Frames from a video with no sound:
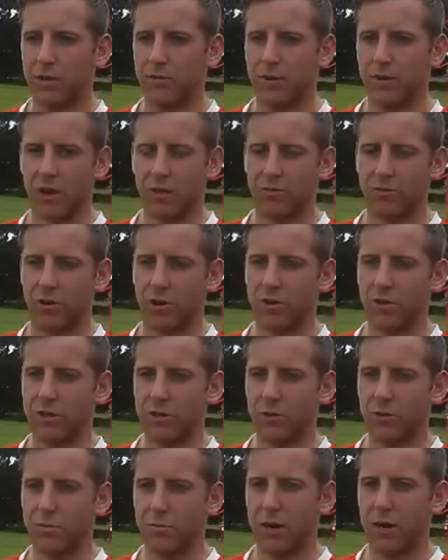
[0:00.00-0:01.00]
I think I've grown
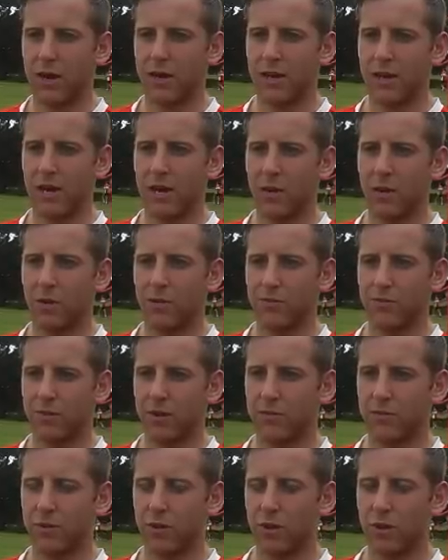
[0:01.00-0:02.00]
into a man now.
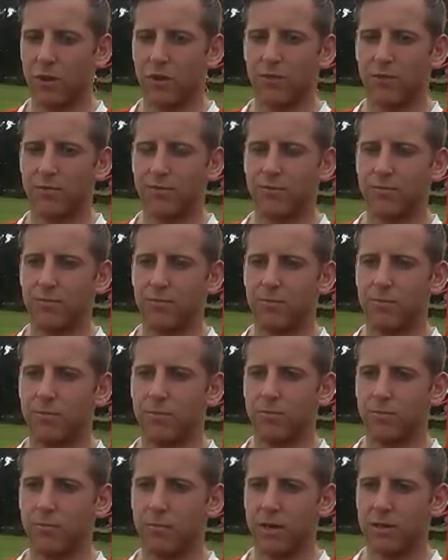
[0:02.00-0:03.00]
I've got a lot
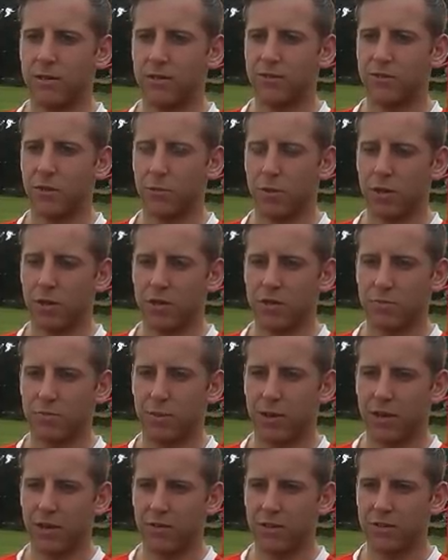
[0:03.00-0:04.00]
of men's football
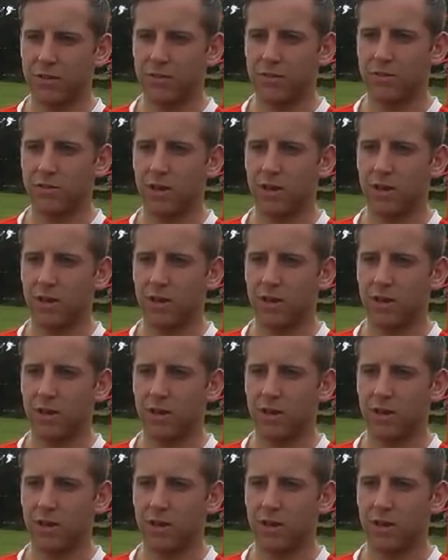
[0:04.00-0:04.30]
experience.